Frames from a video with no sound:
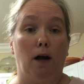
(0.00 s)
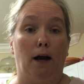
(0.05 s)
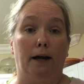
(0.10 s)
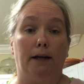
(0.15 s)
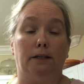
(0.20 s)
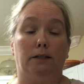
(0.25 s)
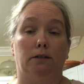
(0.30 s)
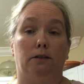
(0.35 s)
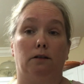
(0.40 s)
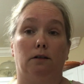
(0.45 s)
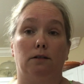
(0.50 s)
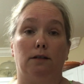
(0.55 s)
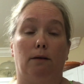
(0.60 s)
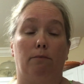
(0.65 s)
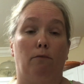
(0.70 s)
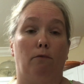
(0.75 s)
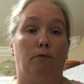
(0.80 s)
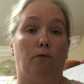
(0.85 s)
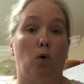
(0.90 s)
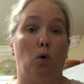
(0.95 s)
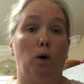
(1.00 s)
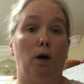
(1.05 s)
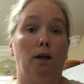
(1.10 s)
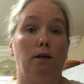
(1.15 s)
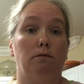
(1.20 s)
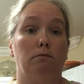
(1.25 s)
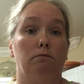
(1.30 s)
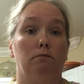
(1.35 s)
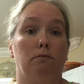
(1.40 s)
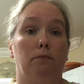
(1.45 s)
I took something for it,
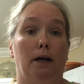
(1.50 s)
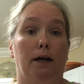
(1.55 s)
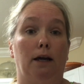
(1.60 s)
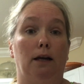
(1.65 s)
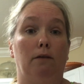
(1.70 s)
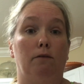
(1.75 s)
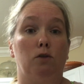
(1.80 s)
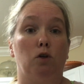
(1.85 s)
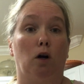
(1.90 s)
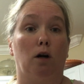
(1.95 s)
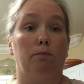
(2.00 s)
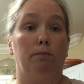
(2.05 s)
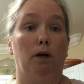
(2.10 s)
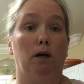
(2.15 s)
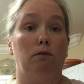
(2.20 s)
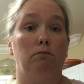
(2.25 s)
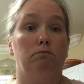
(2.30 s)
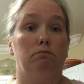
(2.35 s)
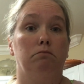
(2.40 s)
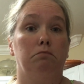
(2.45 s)
thinking it was heartburn.